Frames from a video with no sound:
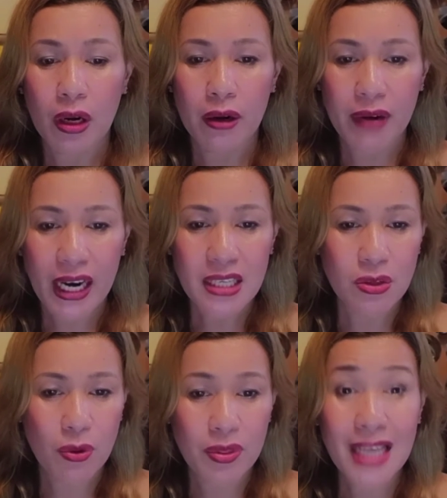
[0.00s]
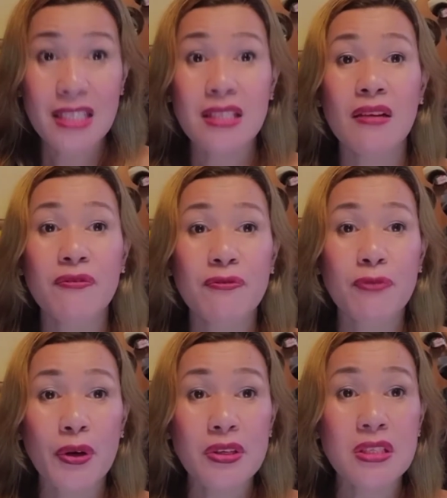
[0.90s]
Alright, so that's the
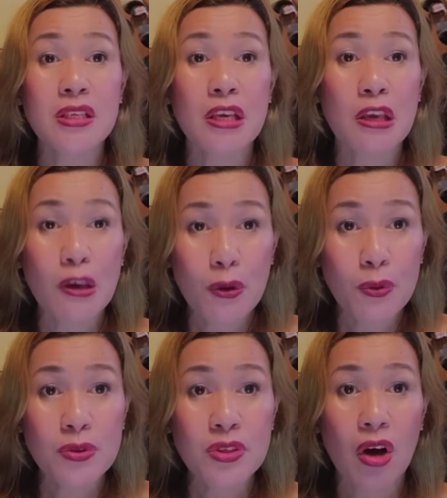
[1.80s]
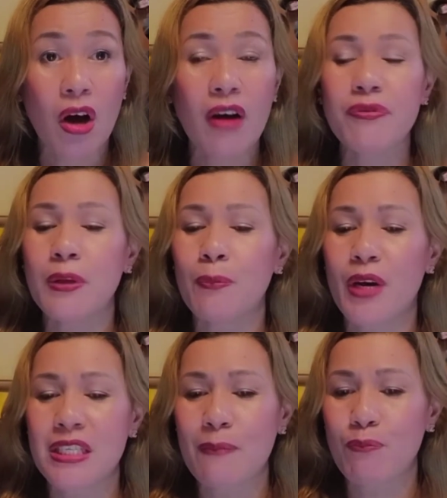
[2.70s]
first use of the
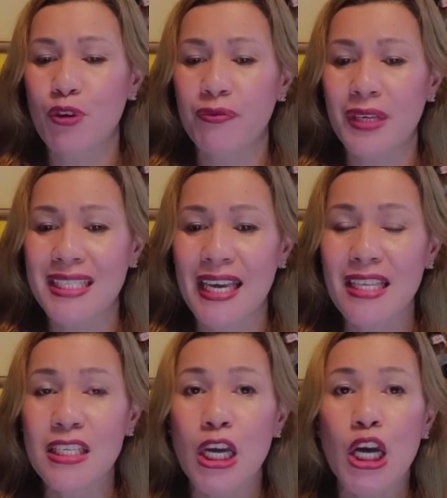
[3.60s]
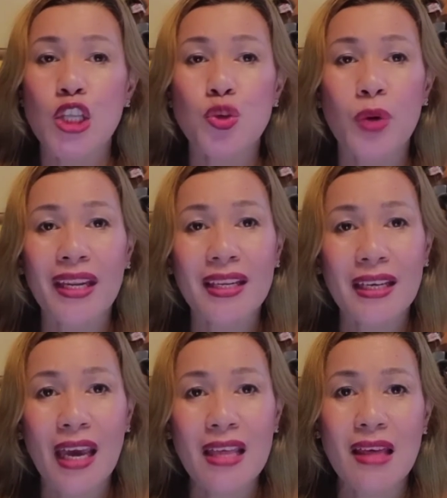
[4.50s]
present perfect tense to
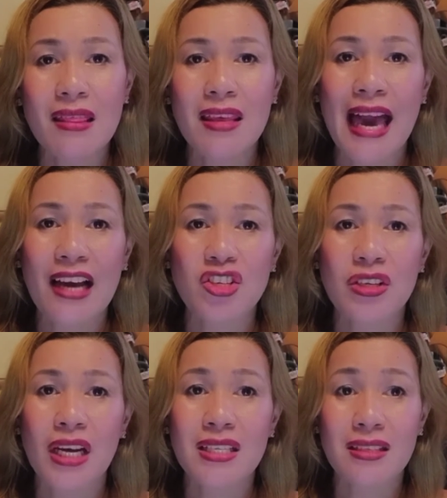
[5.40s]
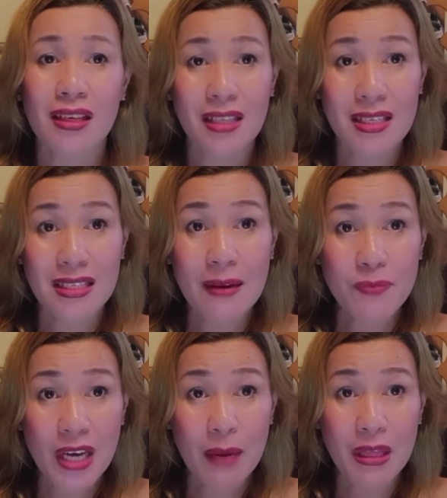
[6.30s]
indicate that the action has started
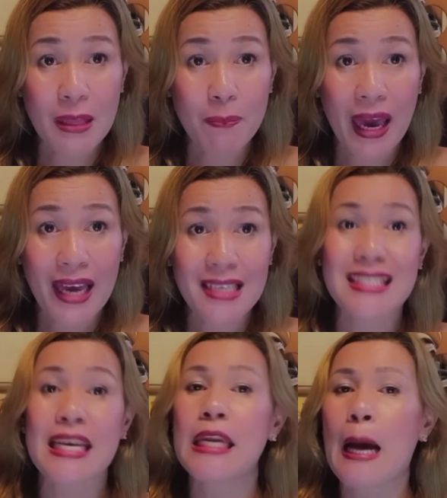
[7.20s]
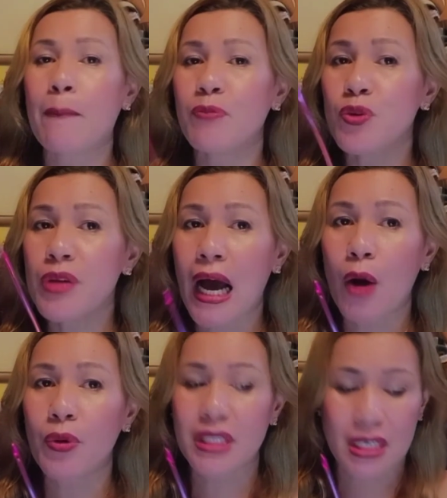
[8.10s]
sometime in the past, and up to
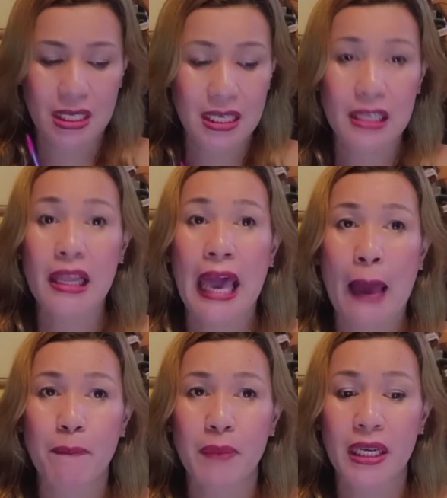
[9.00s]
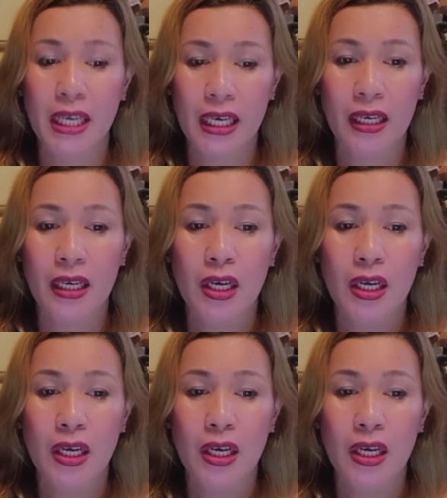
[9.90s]
now, it is still happening.